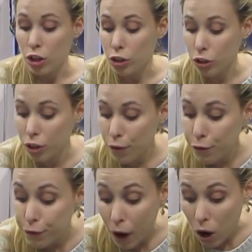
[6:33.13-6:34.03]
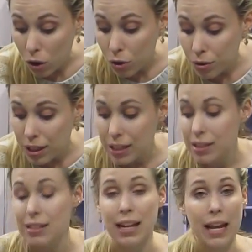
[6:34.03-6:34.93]
You're gonna follow this
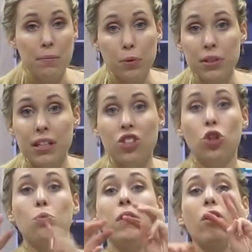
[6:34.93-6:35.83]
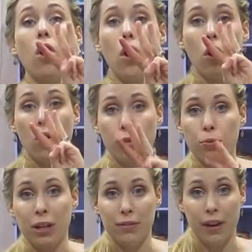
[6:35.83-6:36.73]
same procedure with all
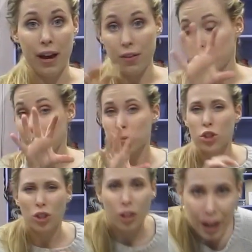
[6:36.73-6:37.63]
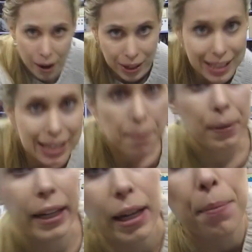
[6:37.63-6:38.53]
3 valves. And let me show you how I set
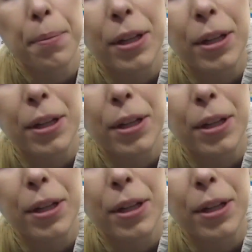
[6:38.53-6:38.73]
mine up.